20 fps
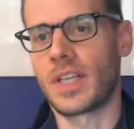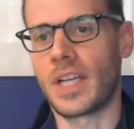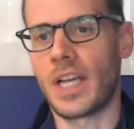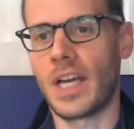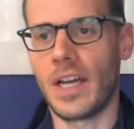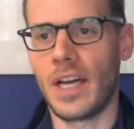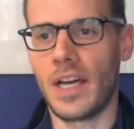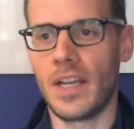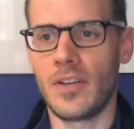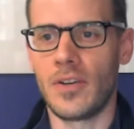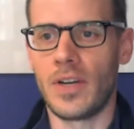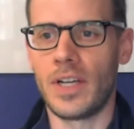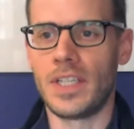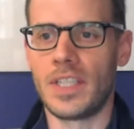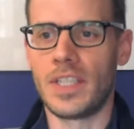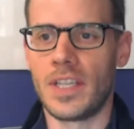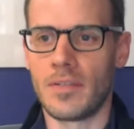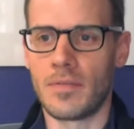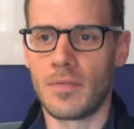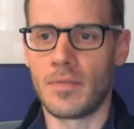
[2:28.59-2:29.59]
Like how do you
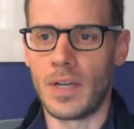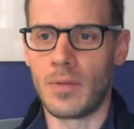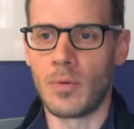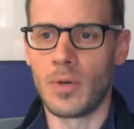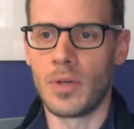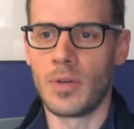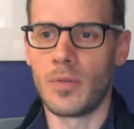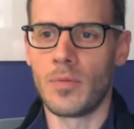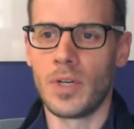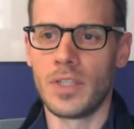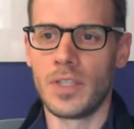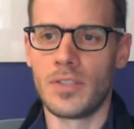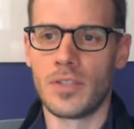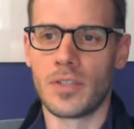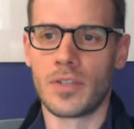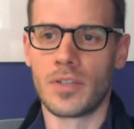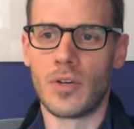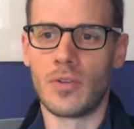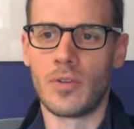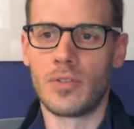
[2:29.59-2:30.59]
identify what is
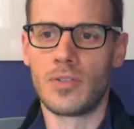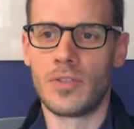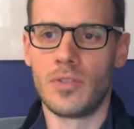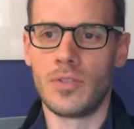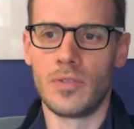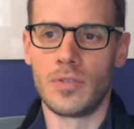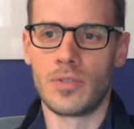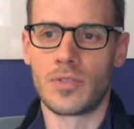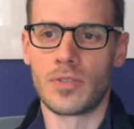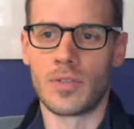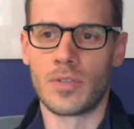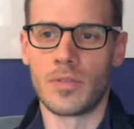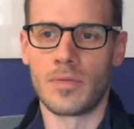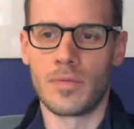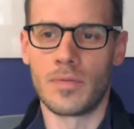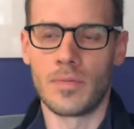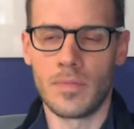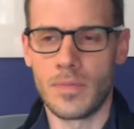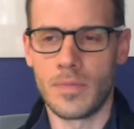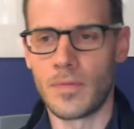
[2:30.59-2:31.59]
your go-to sort
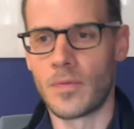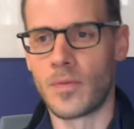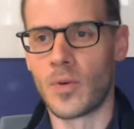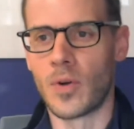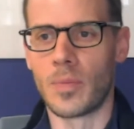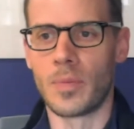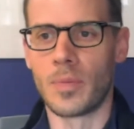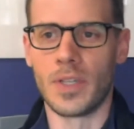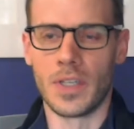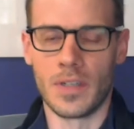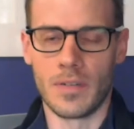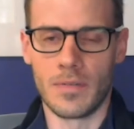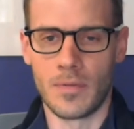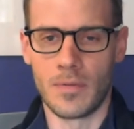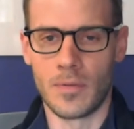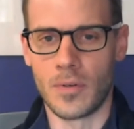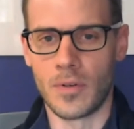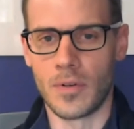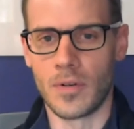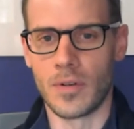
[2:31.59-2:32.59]
of formula
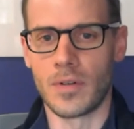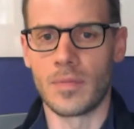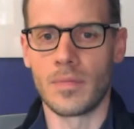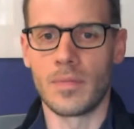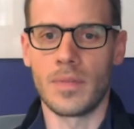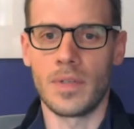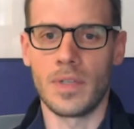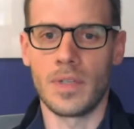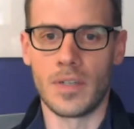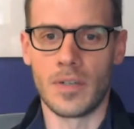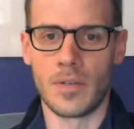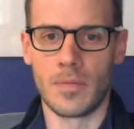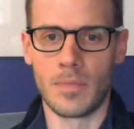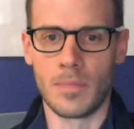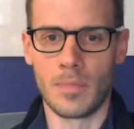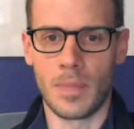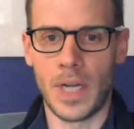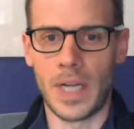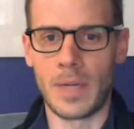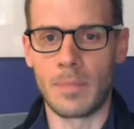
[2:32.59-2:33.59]
for,
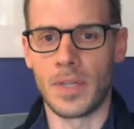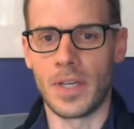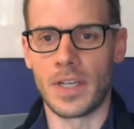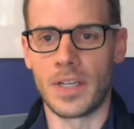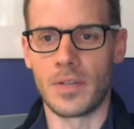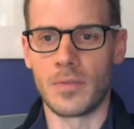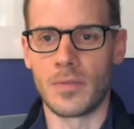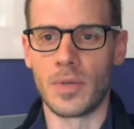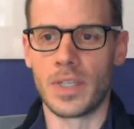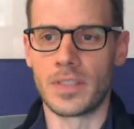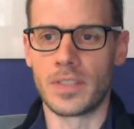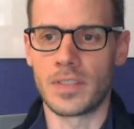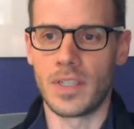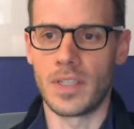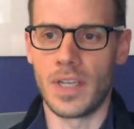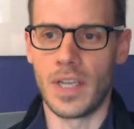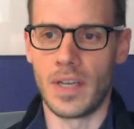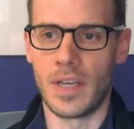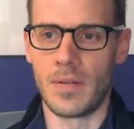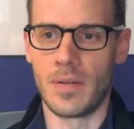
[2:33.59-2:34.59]
pipelining risk
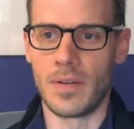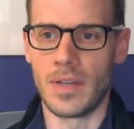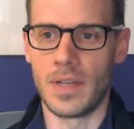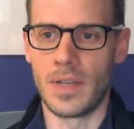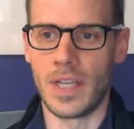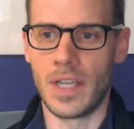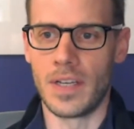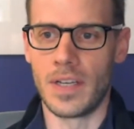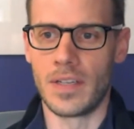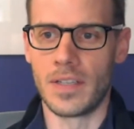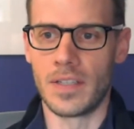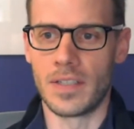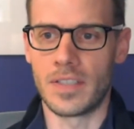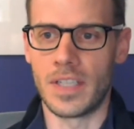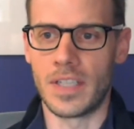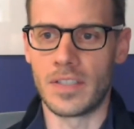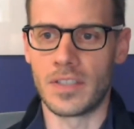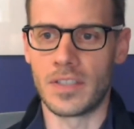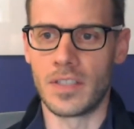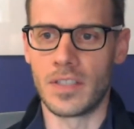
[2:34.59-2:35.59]
and
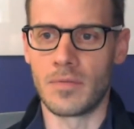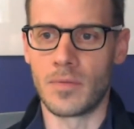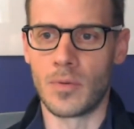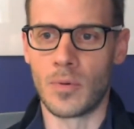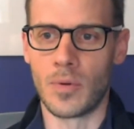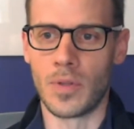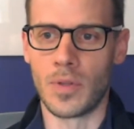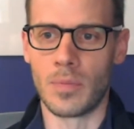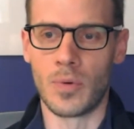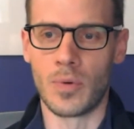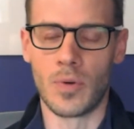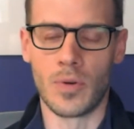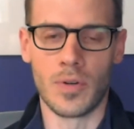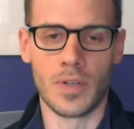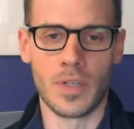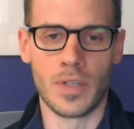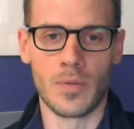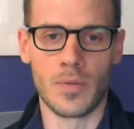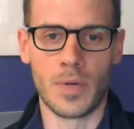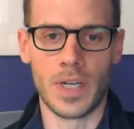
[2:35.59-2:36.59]
assessing it for the
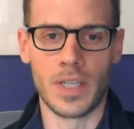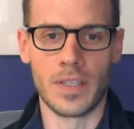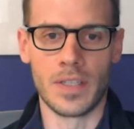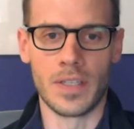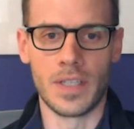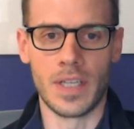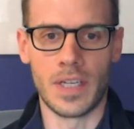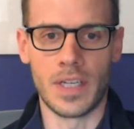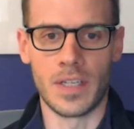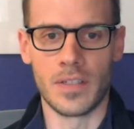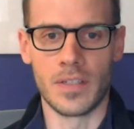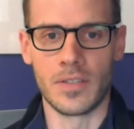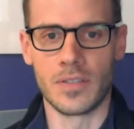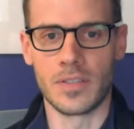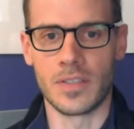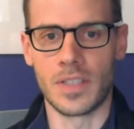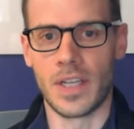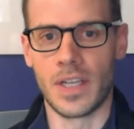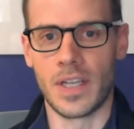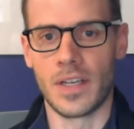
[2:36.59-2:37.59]
board in a way that they can
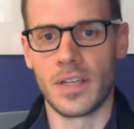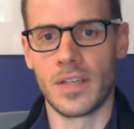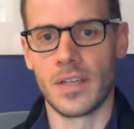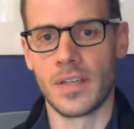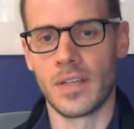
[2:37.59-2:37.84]
understand?